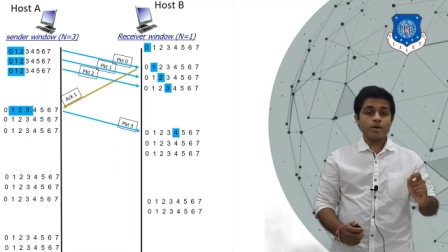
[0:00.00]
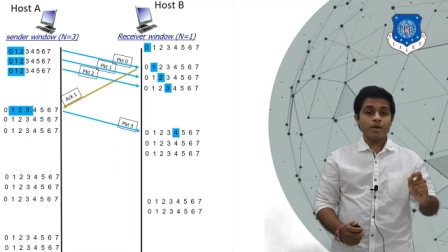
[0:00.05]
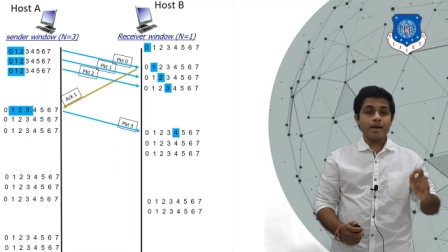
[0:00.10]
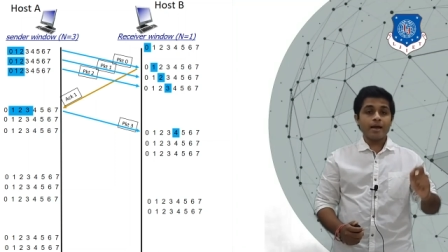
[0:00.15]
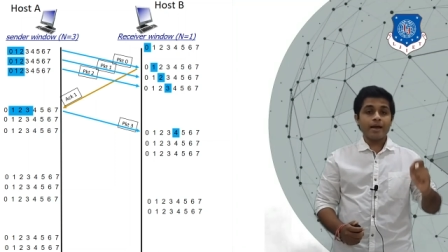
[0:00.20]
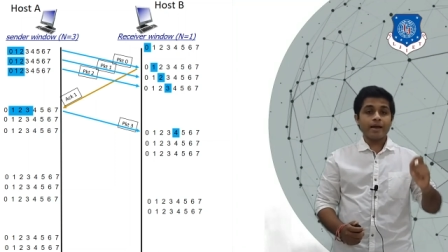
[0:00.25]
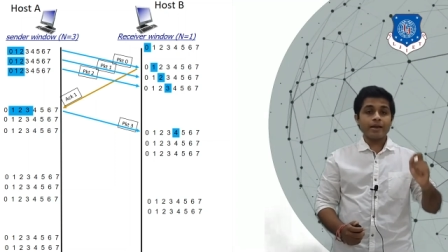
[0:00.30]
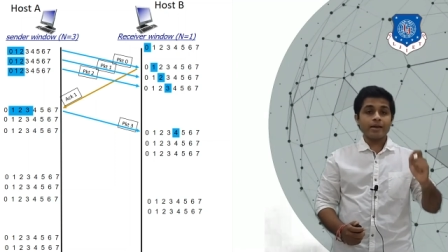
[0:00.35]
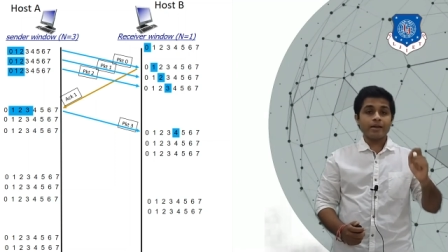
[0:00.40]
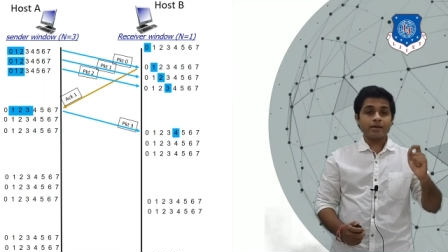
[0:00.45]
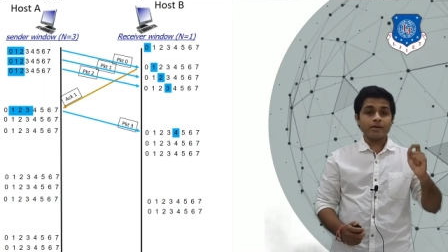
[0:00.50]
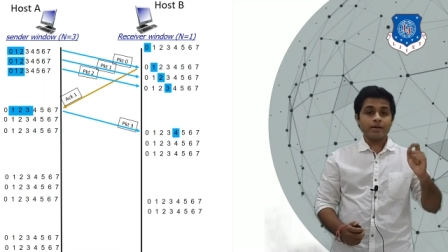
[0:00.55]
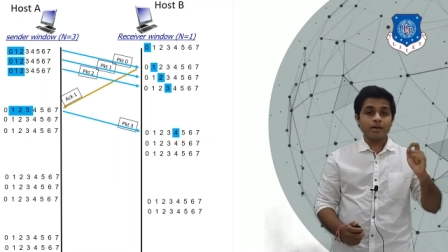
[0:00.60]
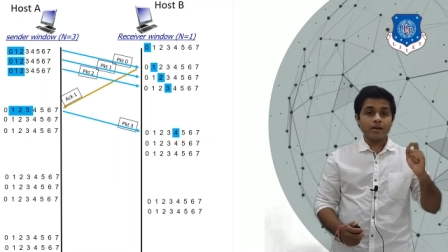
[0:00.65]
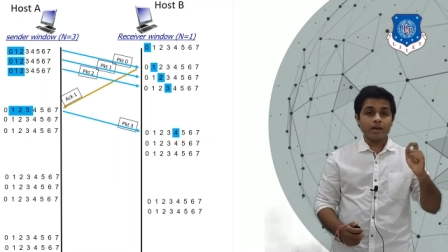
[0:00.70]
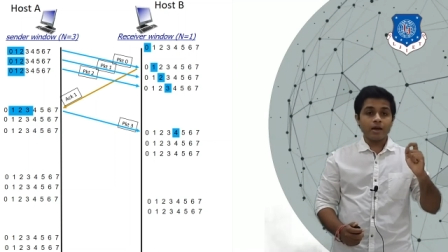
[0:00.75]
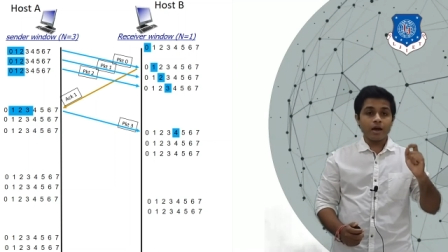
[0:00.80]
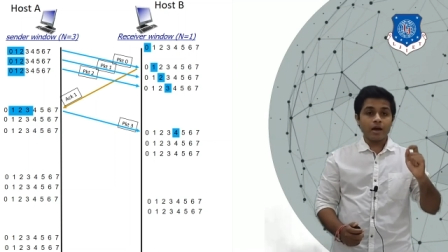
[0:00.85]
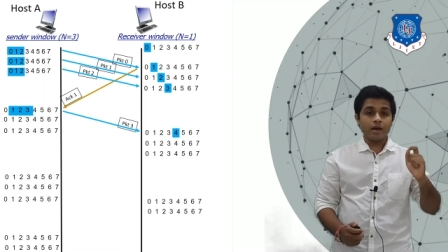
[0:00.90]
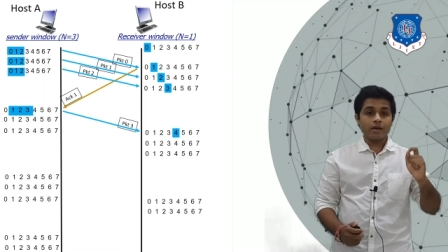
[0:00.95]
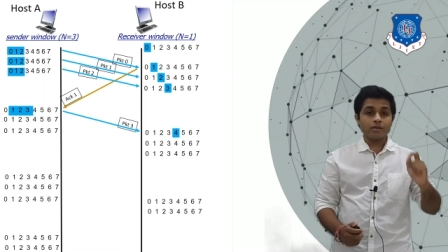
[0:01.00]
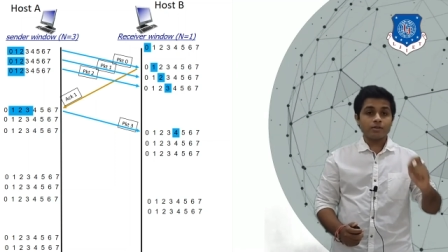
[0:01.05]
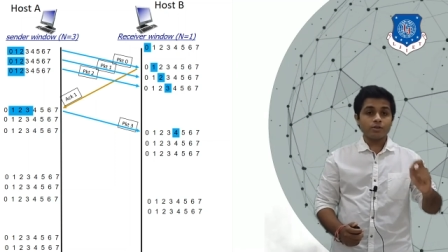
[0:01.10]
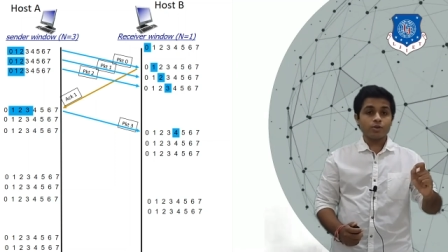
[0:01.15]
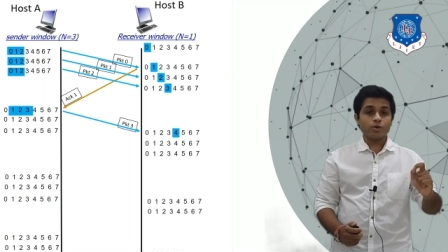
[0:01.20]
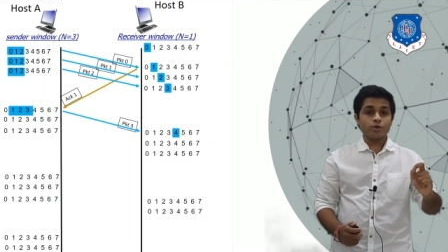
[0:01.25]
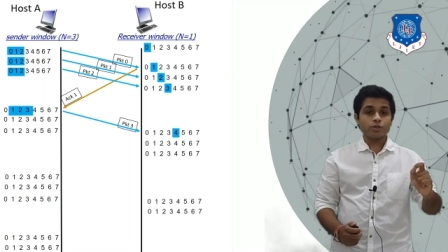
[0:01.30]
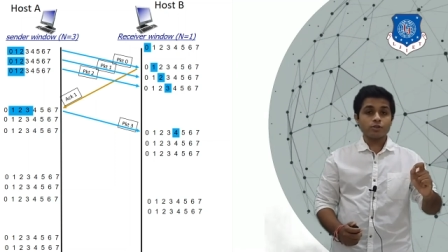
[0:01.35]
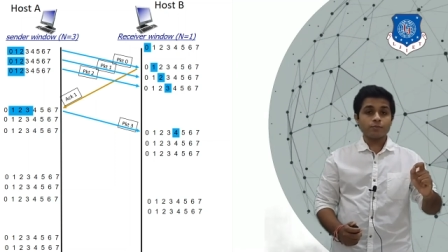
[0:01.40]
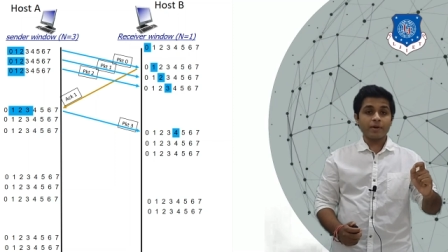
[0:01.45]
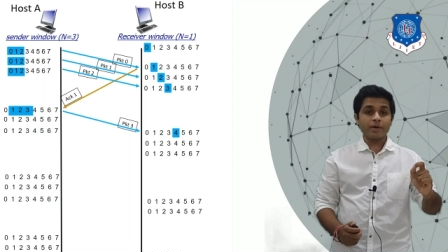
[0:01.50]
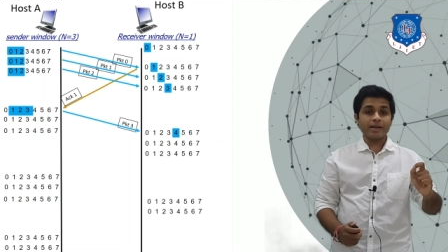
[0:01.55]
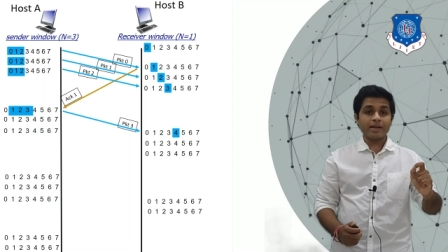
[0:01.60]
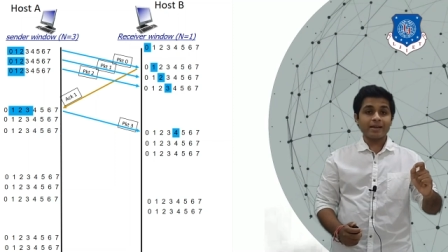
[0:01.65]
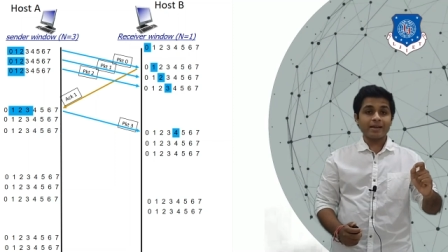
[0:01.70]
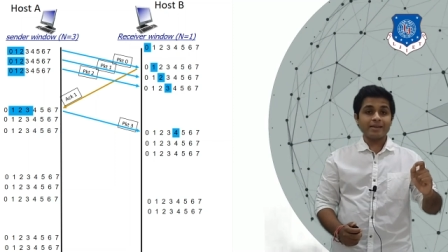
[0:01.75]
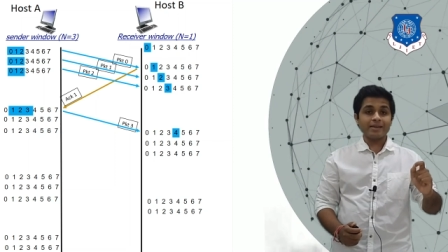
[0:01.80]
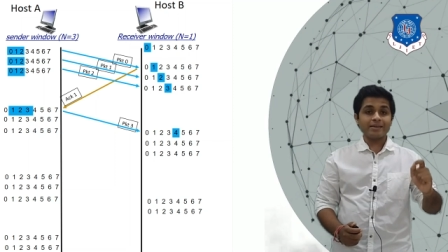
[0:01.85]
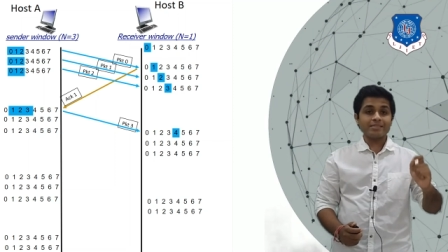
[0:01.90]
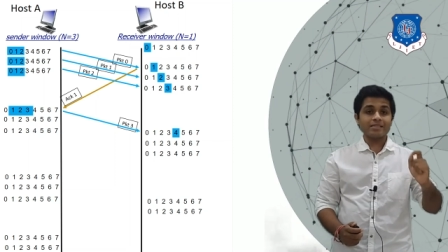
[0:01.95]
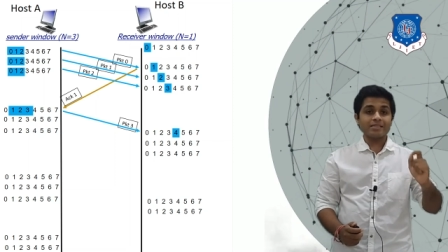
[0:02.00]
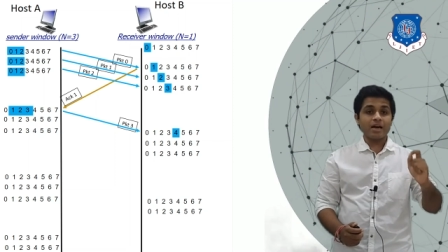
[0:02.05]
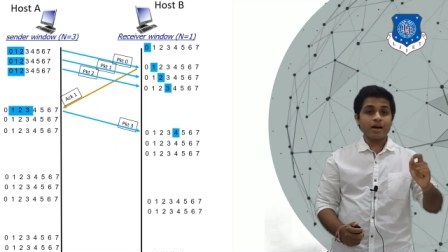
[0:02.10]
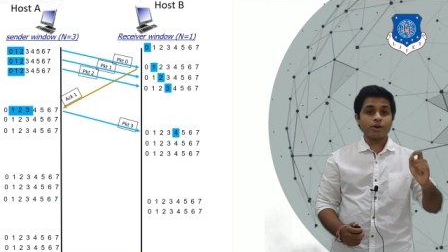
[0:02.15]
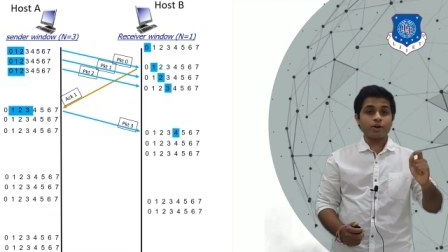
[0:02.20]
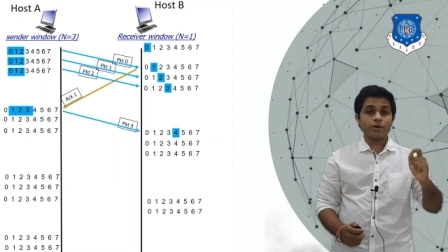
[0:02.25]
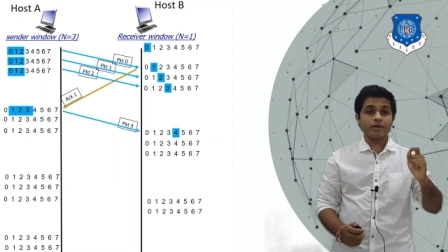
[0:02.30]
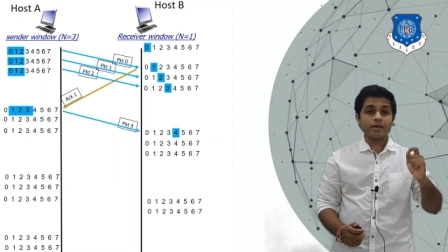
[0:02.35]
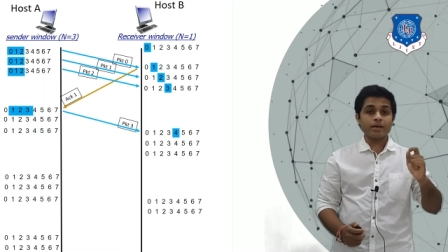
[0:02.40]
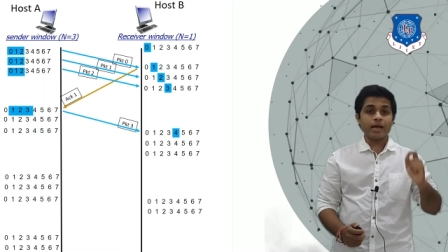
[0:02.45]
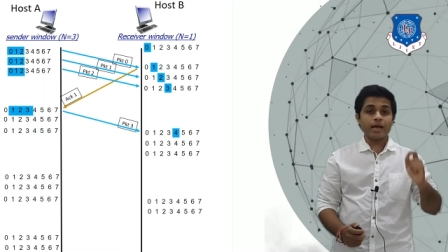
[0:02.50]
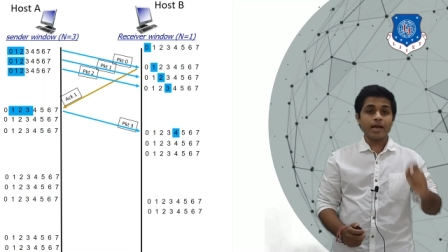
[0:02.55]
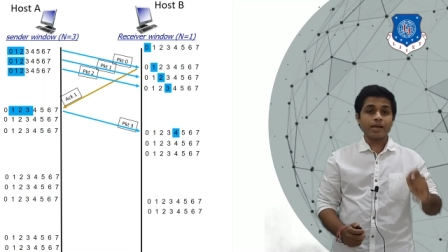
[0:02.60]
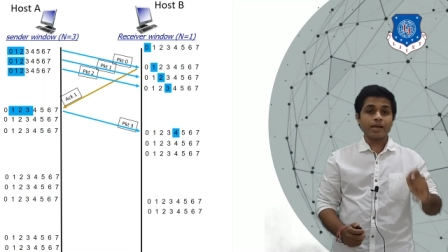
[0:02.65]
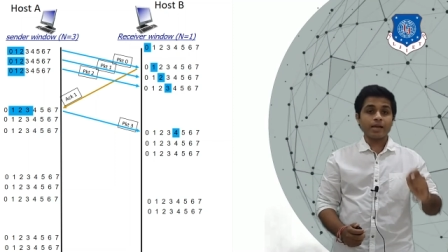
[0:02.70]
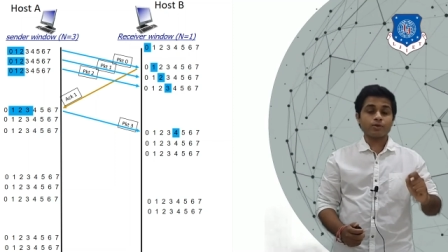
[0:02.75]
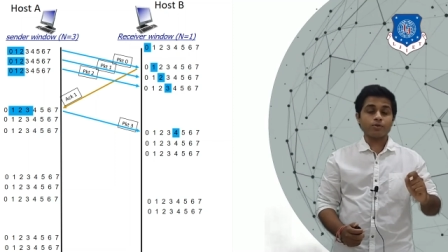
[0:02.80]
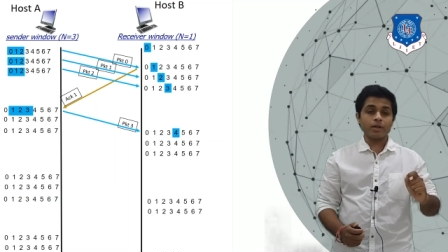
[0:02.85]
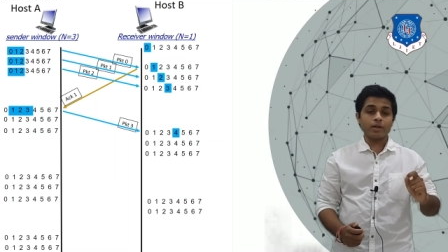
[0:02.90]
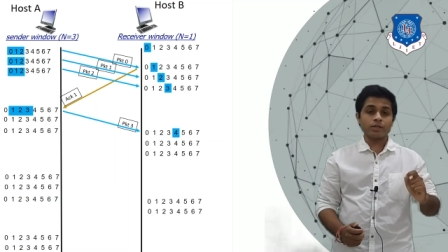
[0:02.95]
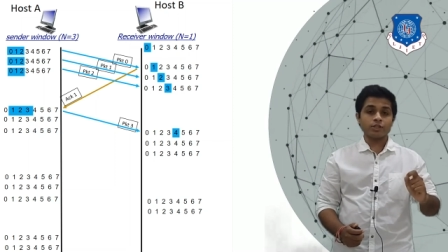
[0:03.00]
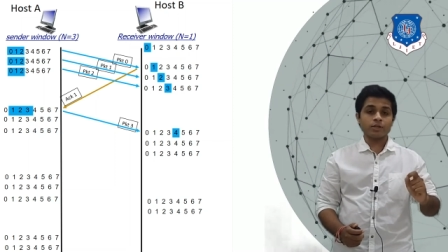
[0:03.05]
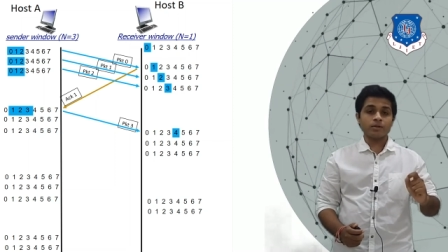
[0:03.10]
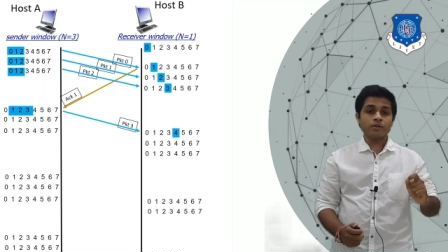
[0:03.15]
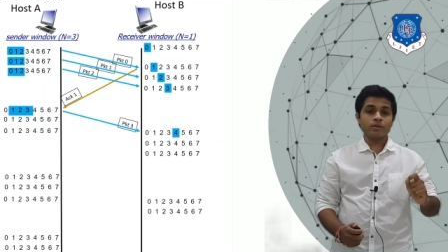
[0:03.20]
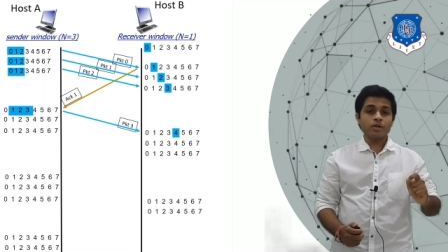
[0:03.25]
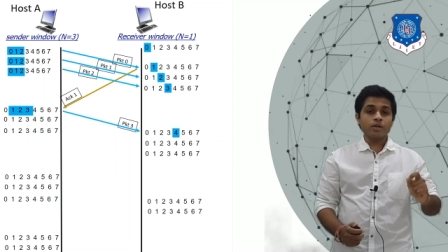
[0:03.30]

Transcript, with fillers: and those packets are not acknowledged.